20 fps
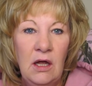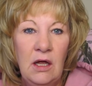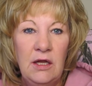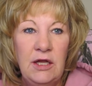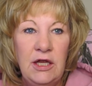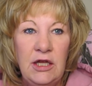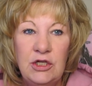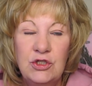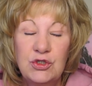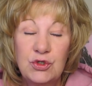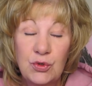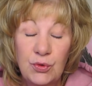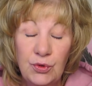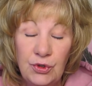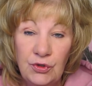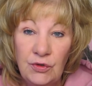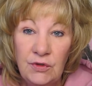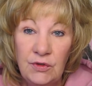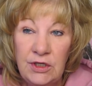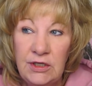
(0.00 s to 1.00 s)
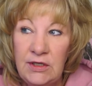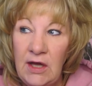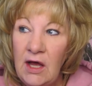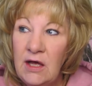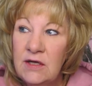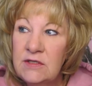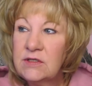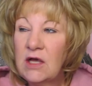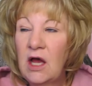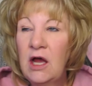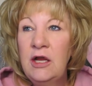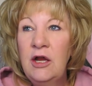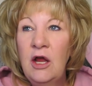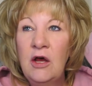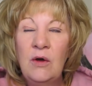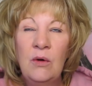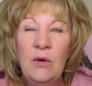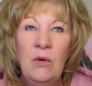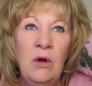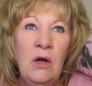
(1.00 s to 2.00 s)
He truly does. I
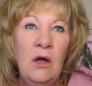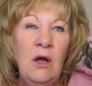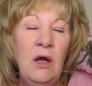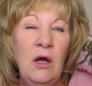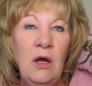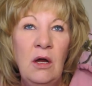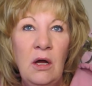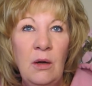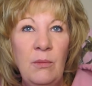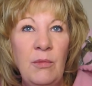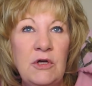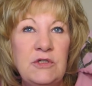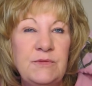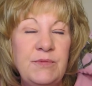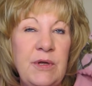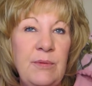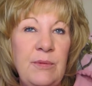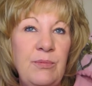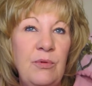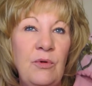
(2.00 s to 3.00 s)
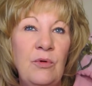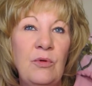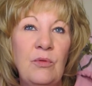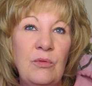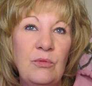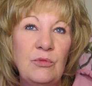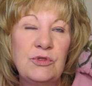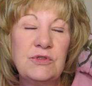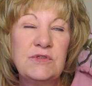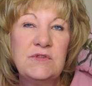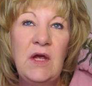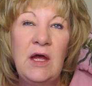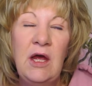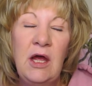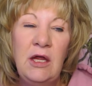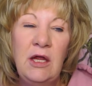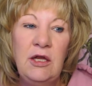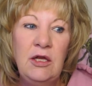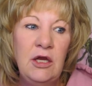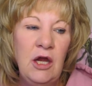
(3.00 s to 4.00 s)
know most people will
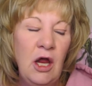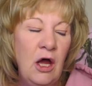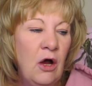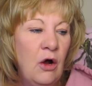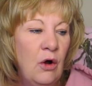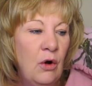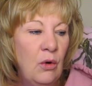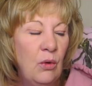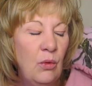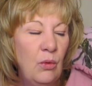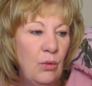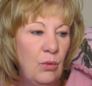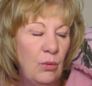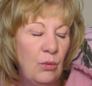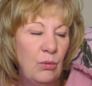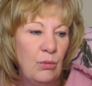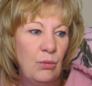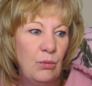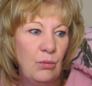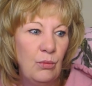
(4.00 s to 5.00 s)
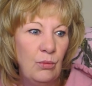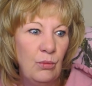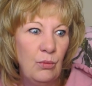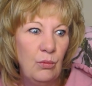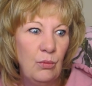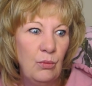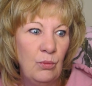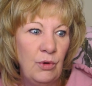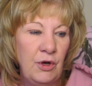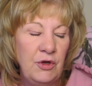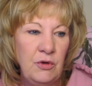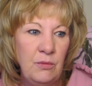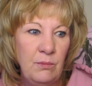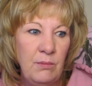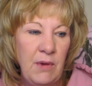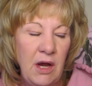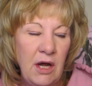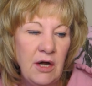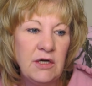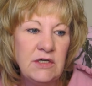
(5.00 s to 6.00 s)
say, you know, when you
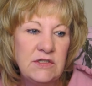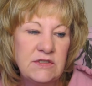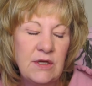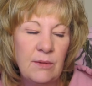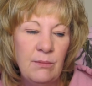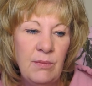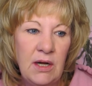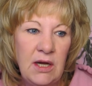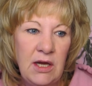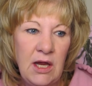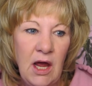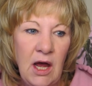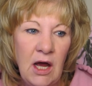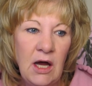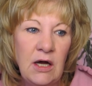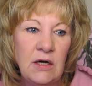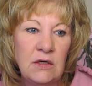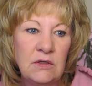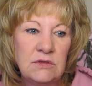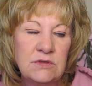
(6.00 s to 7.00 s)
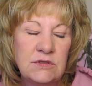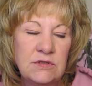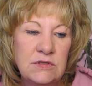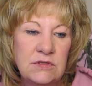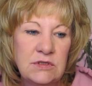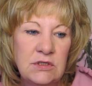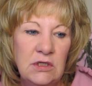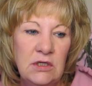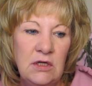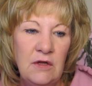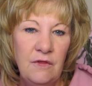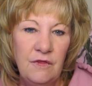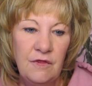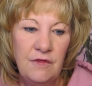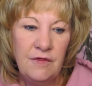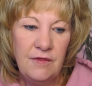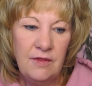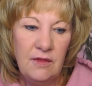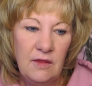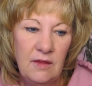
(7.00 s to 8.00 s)
marry somebody else,
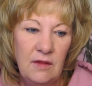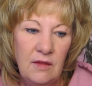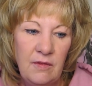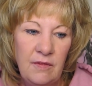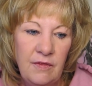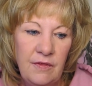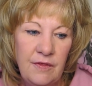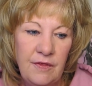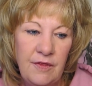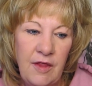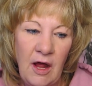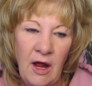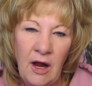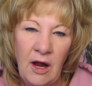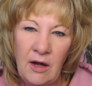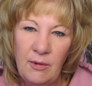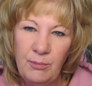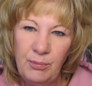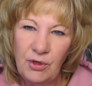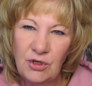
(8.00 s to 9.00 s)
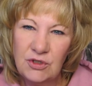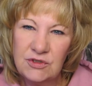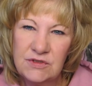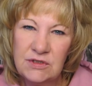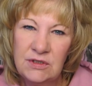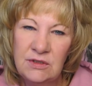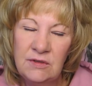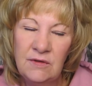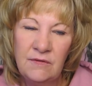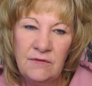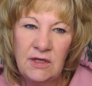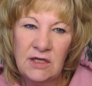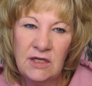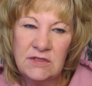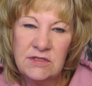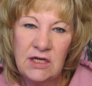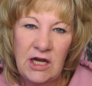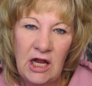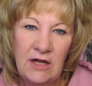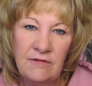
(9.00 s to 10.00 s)
that person
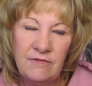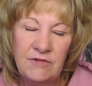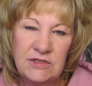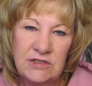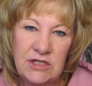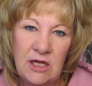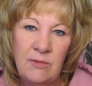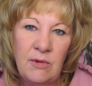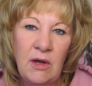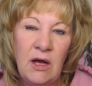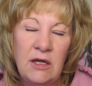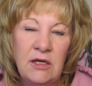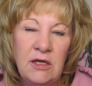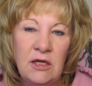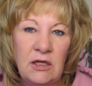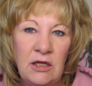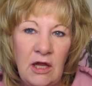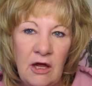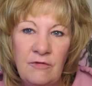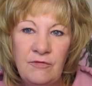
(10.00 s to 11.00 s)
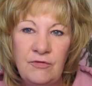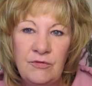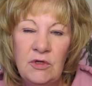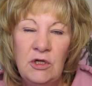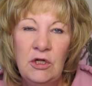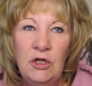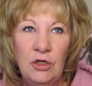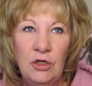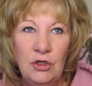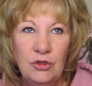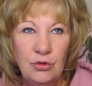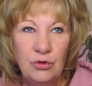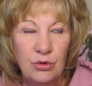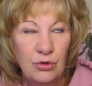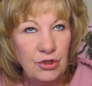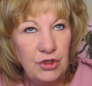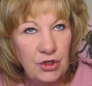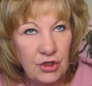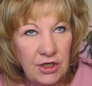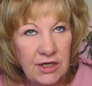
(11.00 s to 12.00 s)
doesn't have the same kind of love
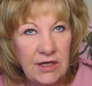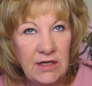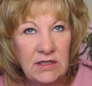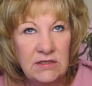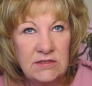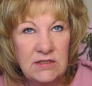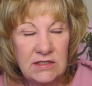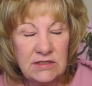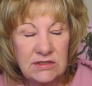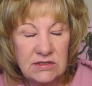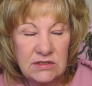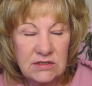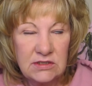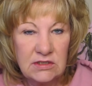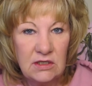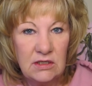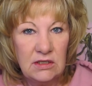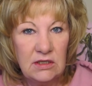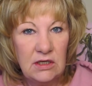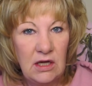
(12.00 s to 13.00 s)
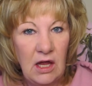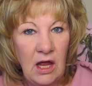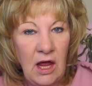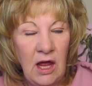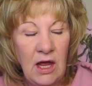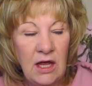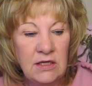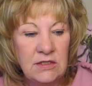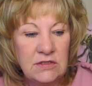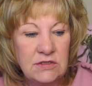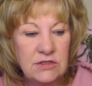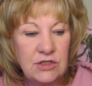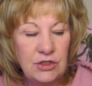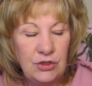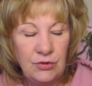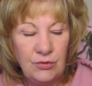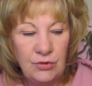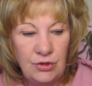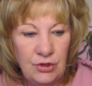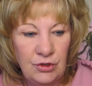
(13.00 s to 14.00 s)
toward your kids as
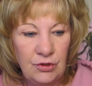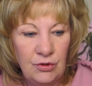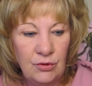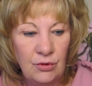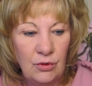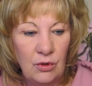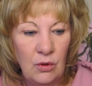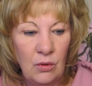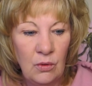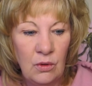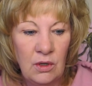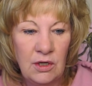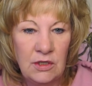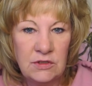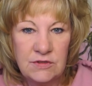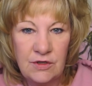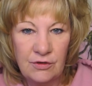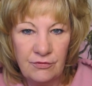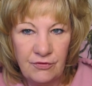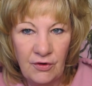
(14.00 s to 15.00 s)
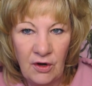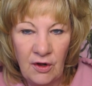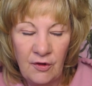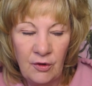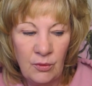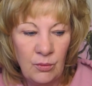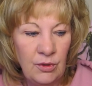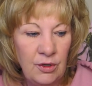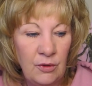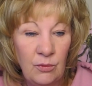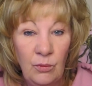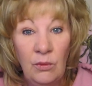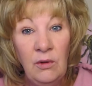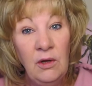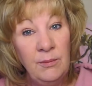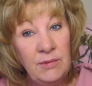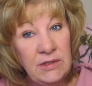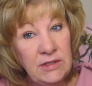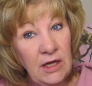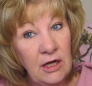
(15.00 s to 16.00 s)
you do, or as their father would. Well,
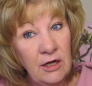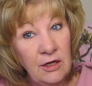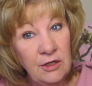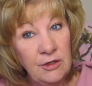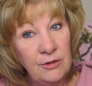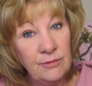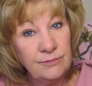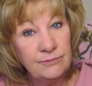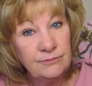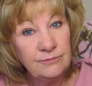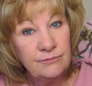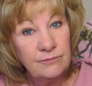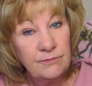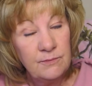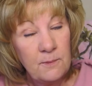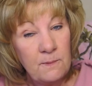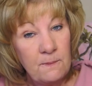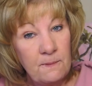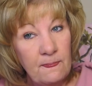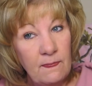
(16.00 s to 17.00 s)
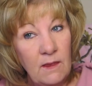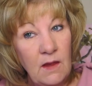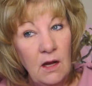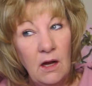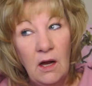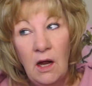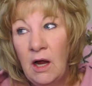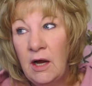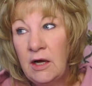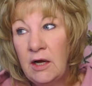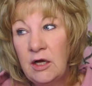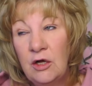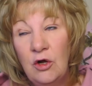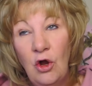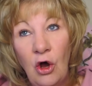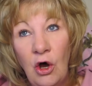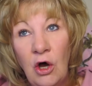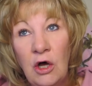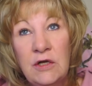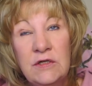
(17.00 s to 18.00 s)
let me tell you, I
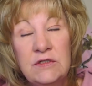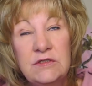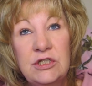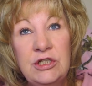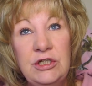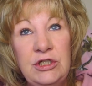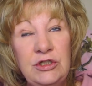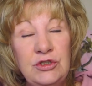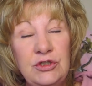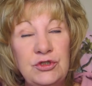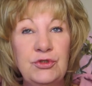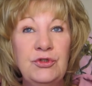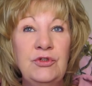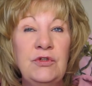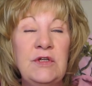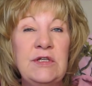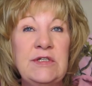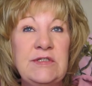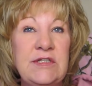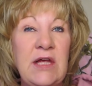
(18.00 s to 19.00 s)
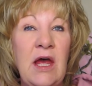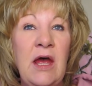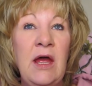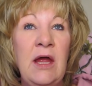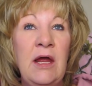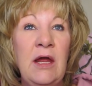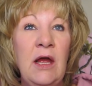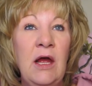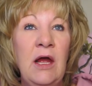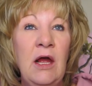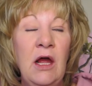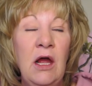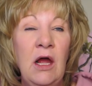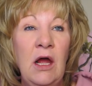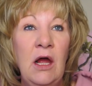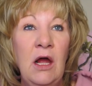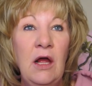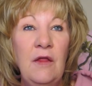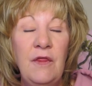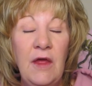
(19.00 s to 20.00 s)
can honestly and truly say
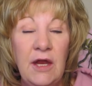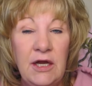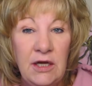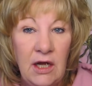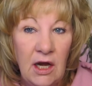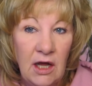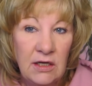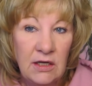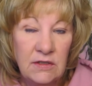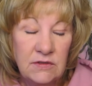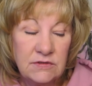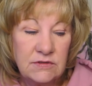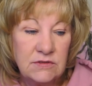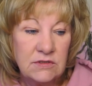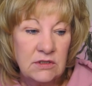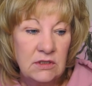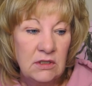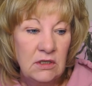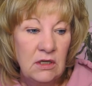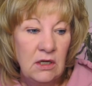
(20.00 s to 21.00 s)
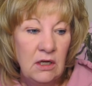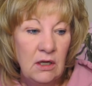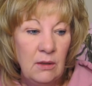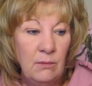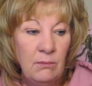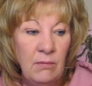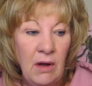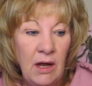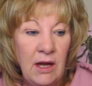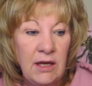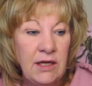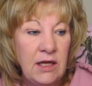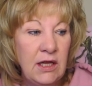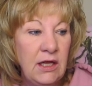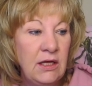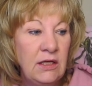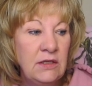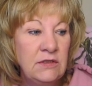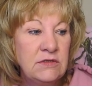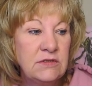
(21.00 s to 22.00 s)
that he does. My
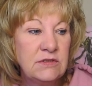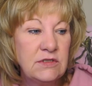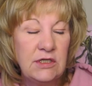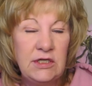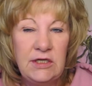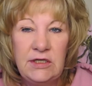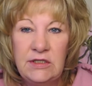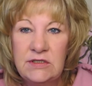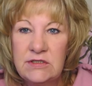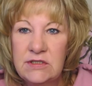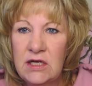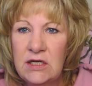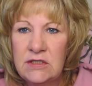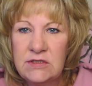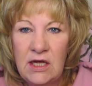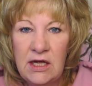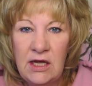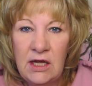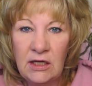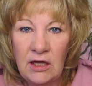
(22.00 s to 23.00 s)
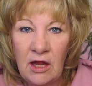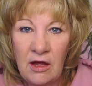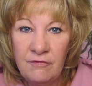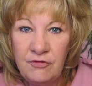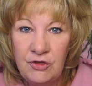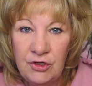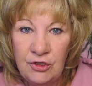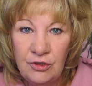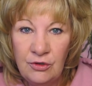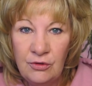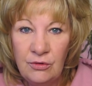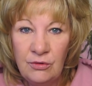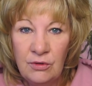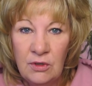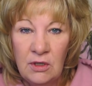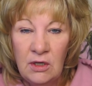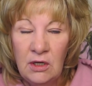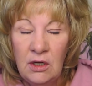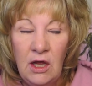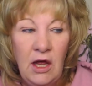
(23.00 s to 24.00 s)
kids, he says, hey, I love you.
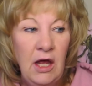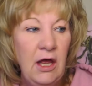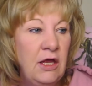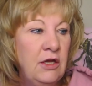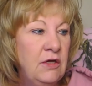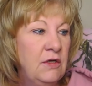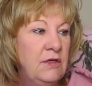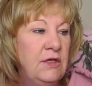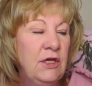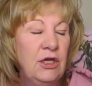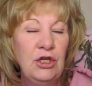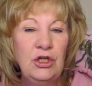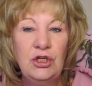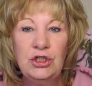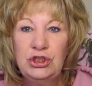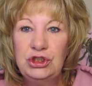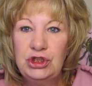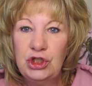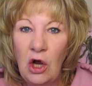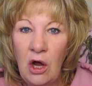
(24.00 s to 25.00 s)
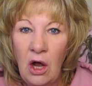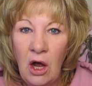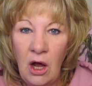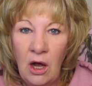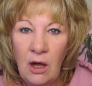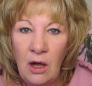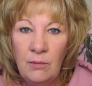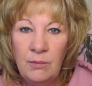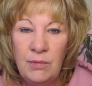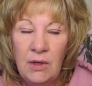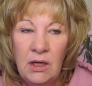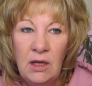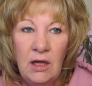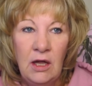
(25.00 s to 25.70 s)
Hey, you did a good job.